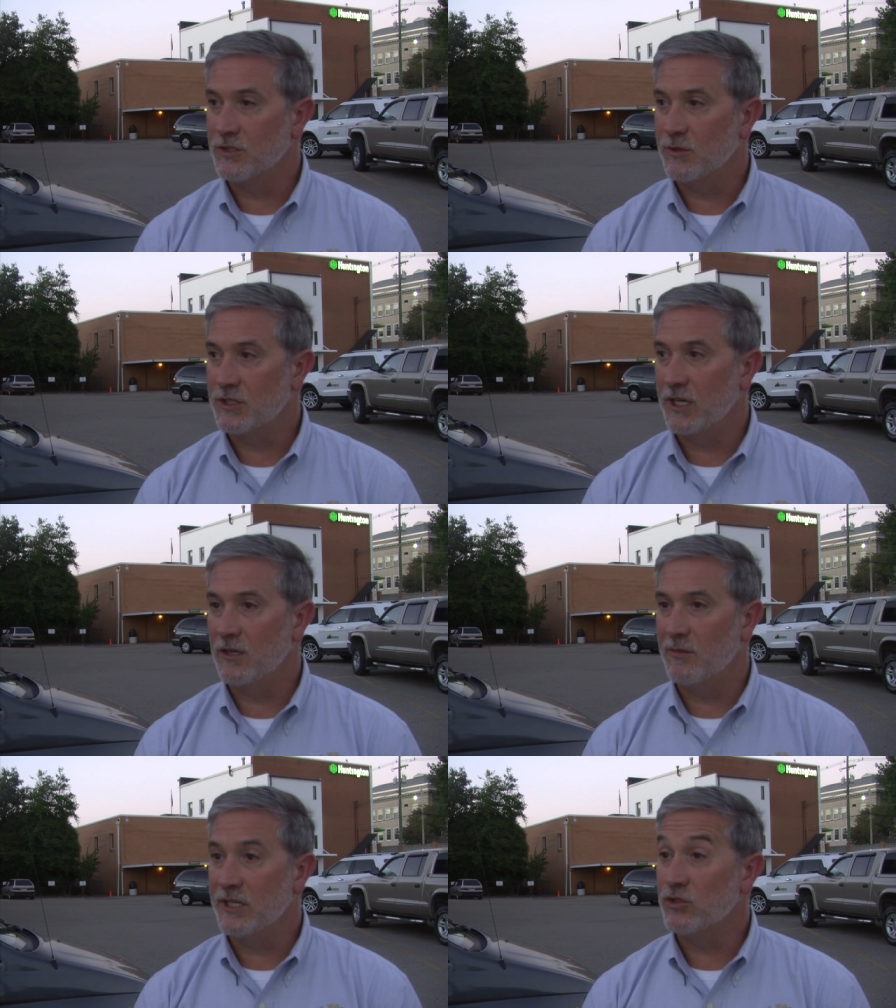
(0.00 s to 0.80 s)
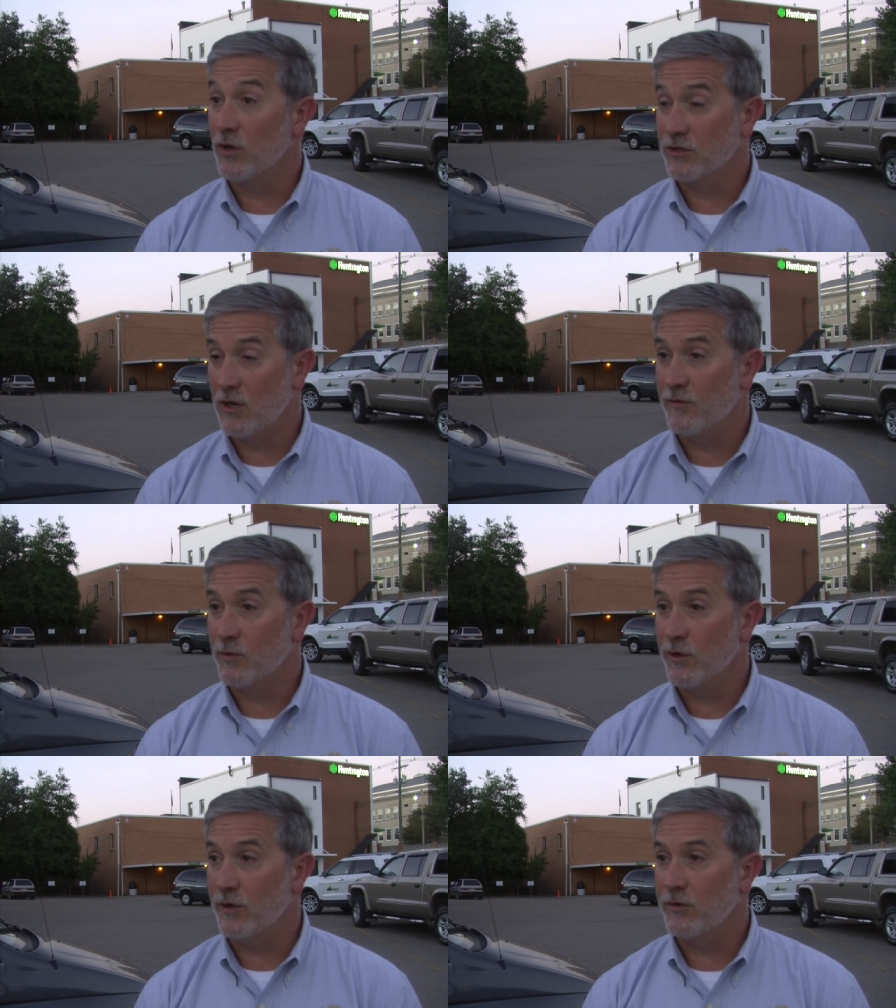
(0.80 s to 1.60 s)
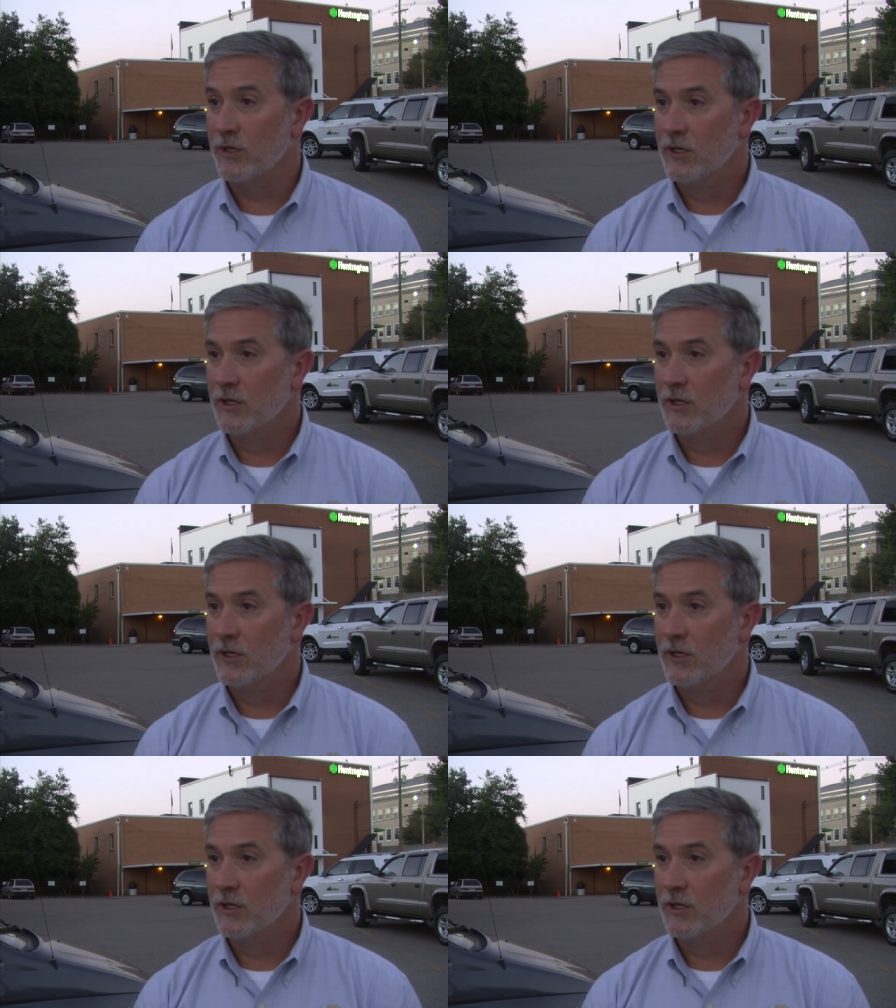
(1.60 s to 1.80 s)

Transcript: So it's taken a million trucks off the road.